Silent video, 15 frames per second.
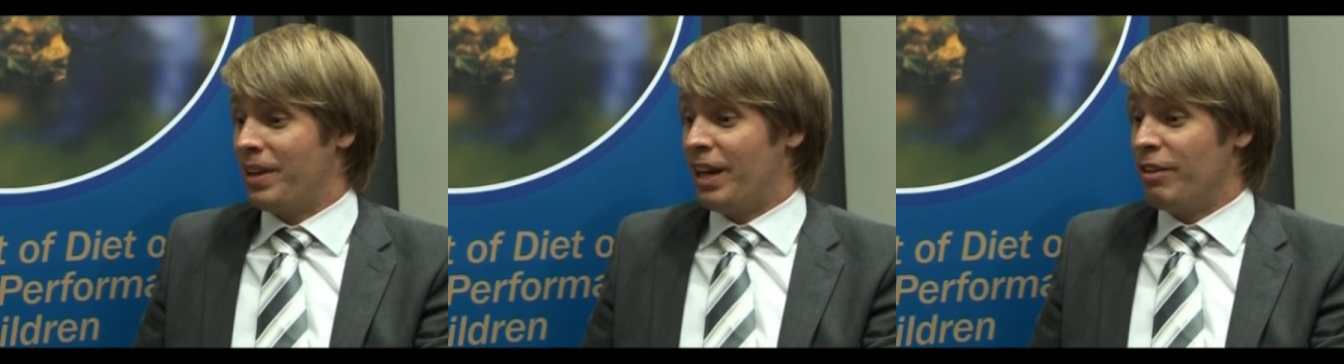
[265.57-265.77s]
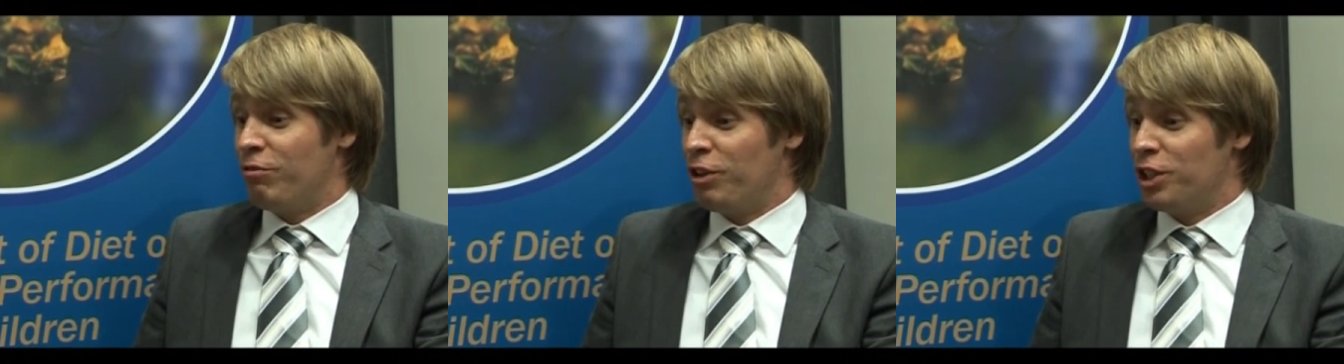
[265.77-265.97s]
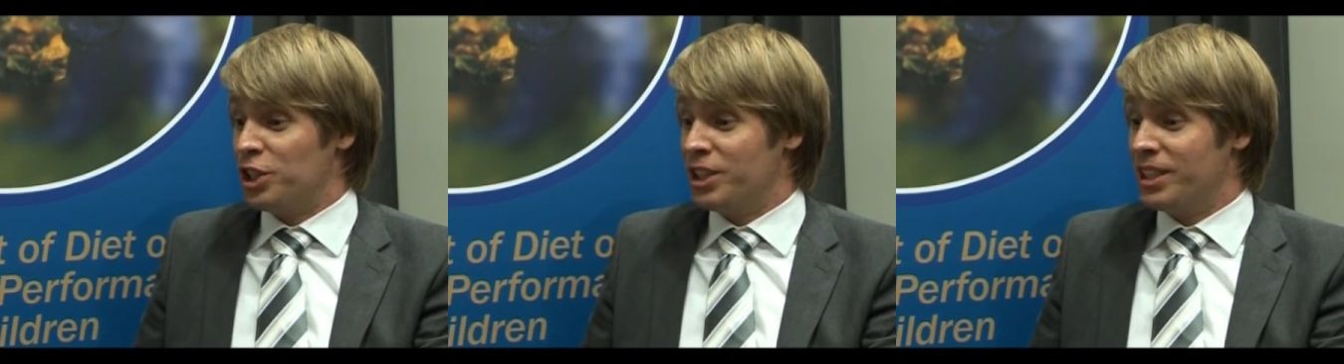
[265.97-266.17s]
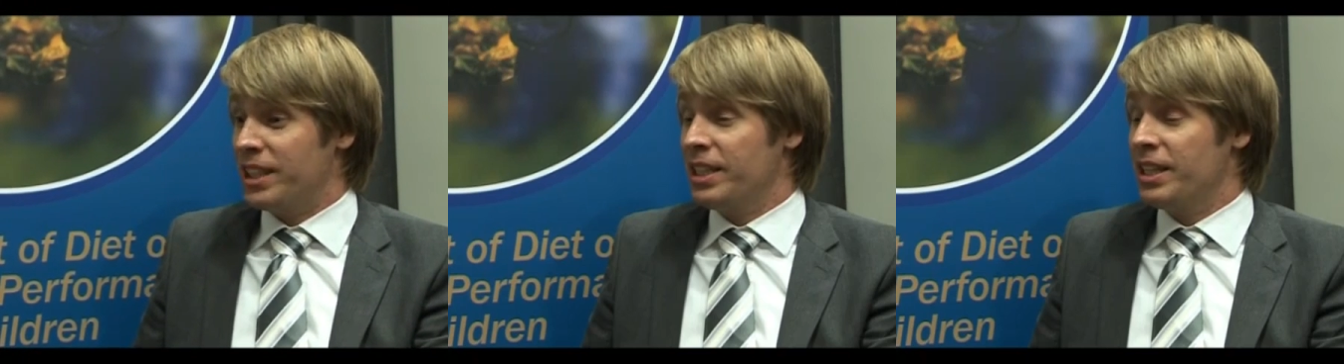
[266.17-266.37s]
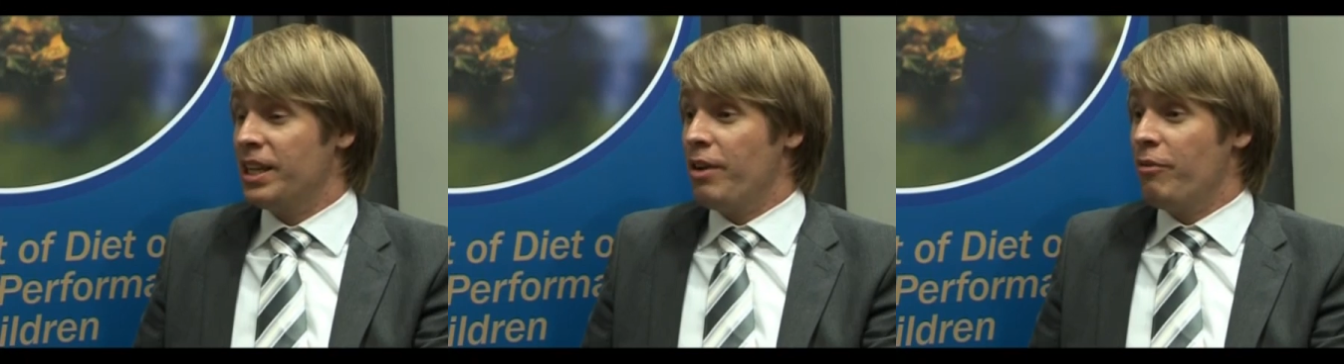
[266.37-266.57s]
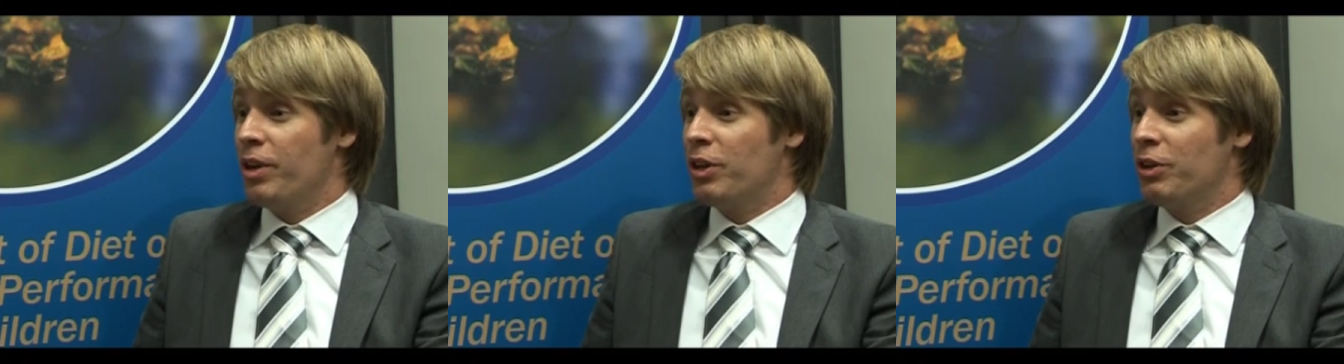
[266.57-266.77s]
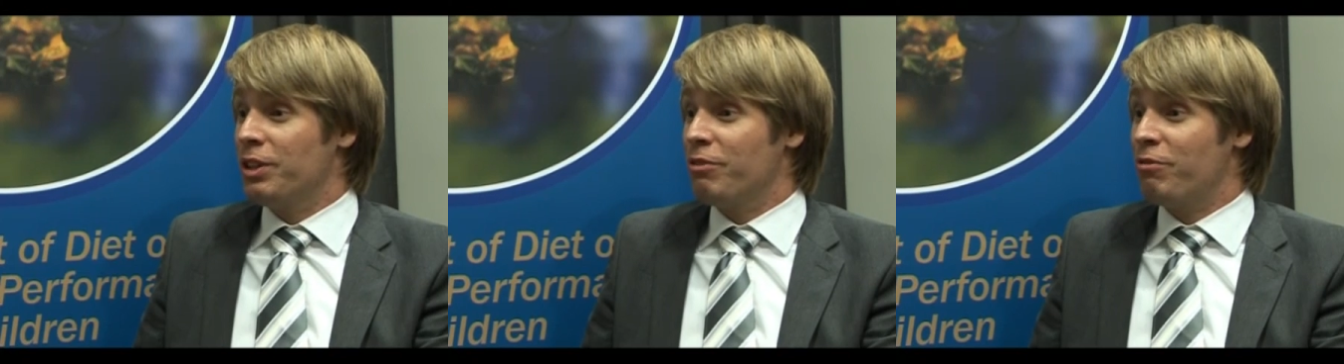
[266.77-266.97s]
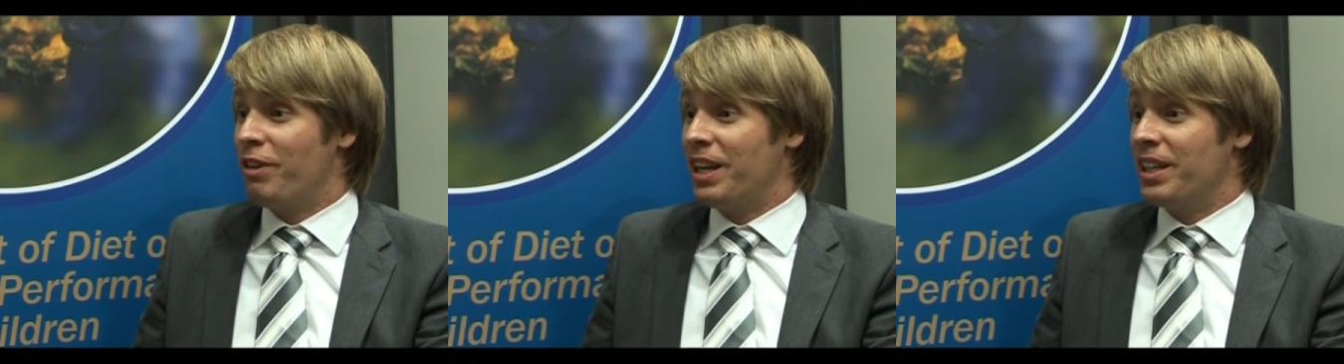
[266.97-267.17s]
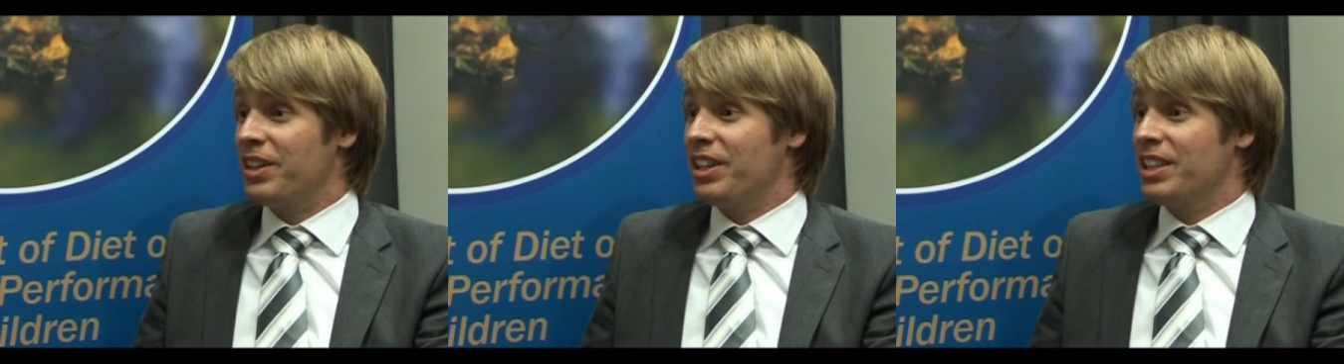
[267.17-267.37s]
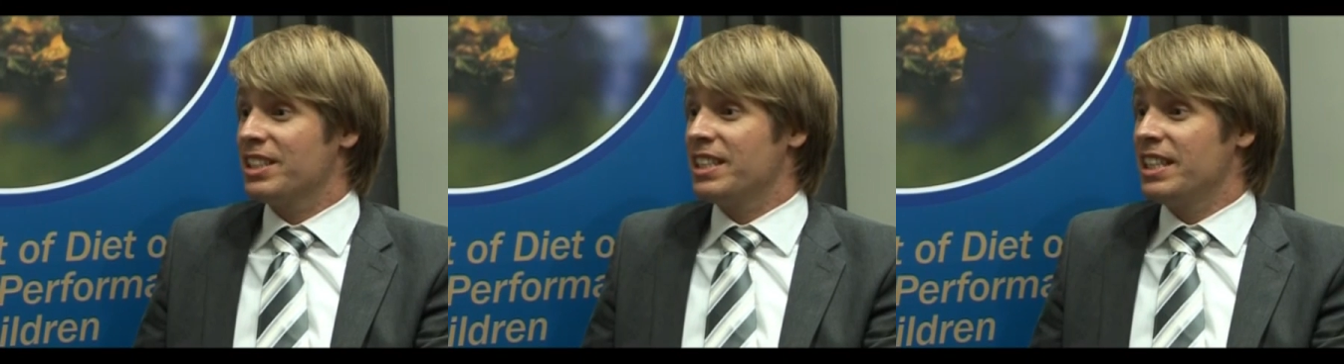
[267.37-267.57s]
unfortunately we couldn't
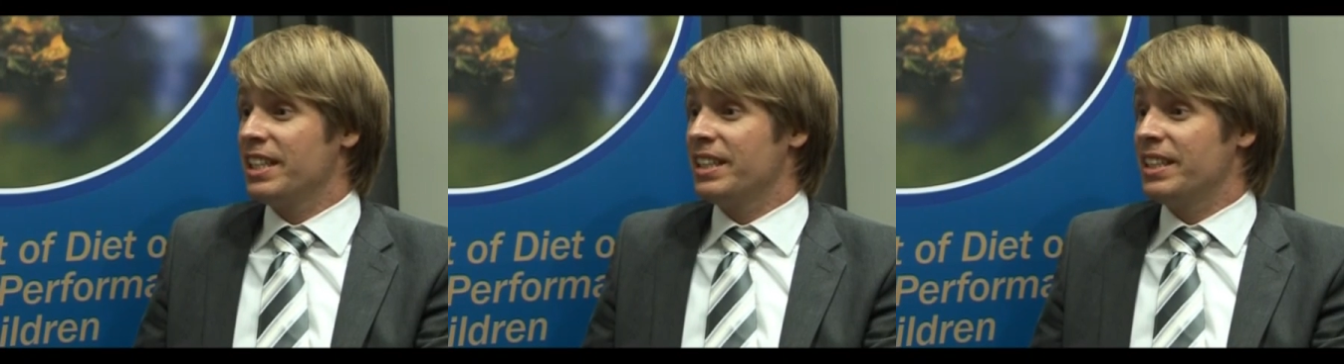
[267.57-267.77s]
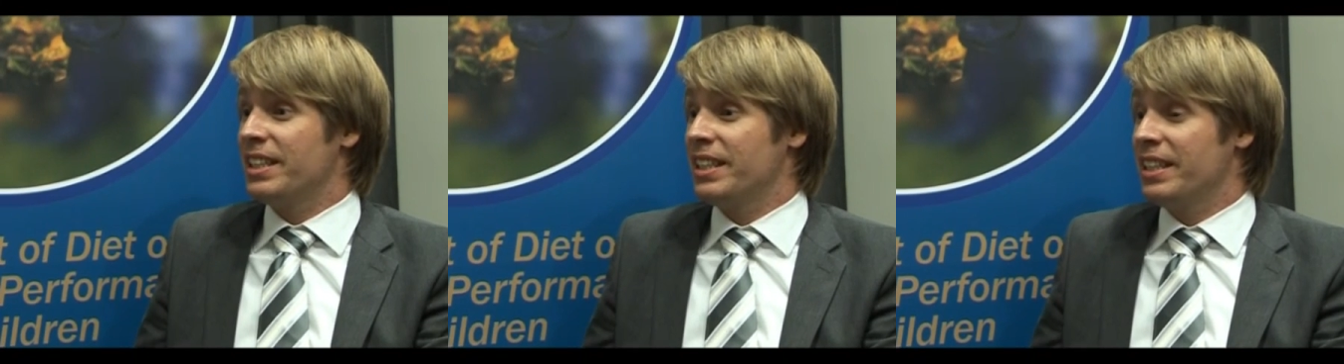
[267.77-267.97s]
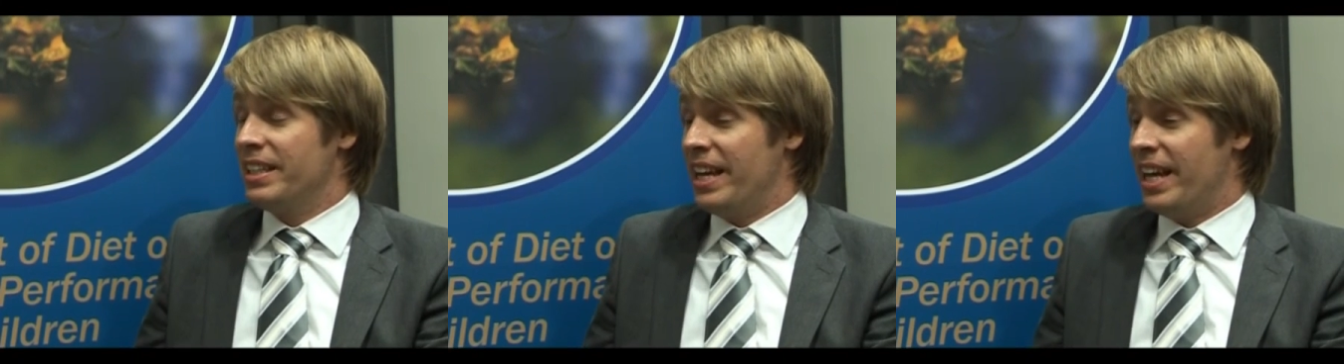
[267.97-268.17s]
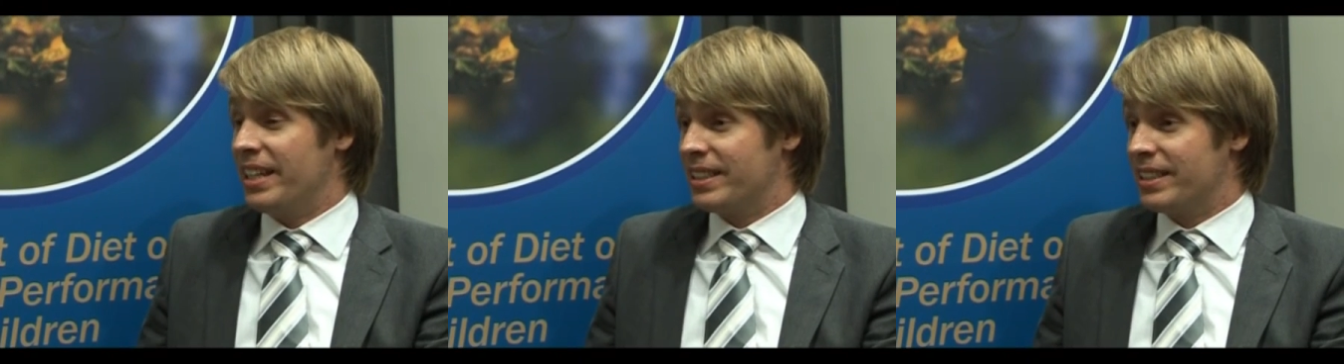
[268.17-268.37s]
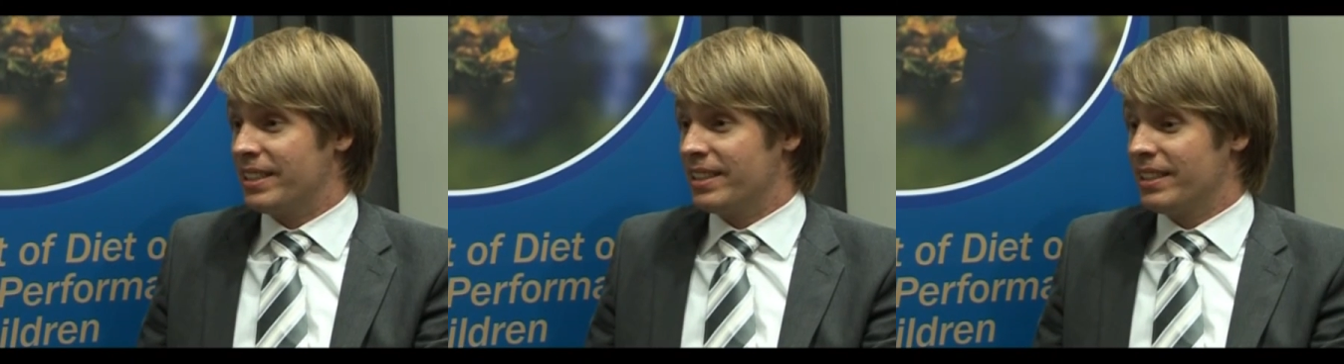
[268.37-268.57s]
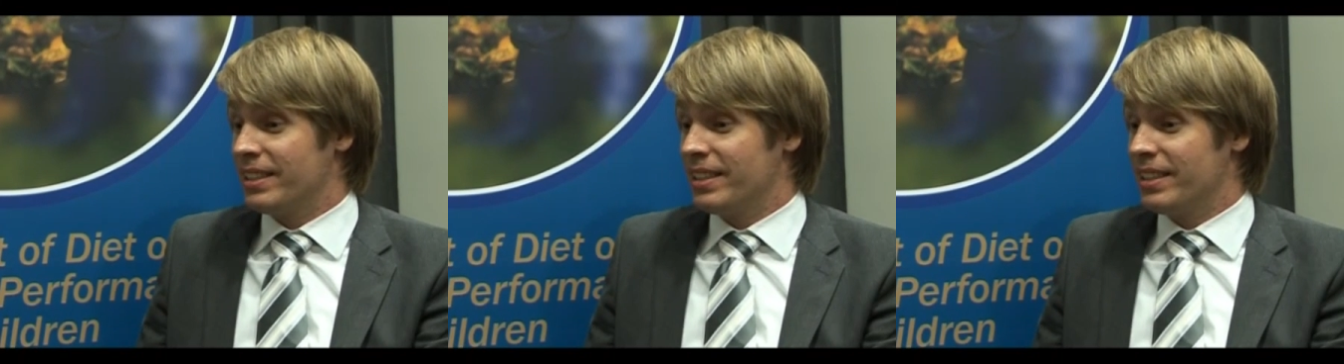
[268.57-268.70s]
find this link yet.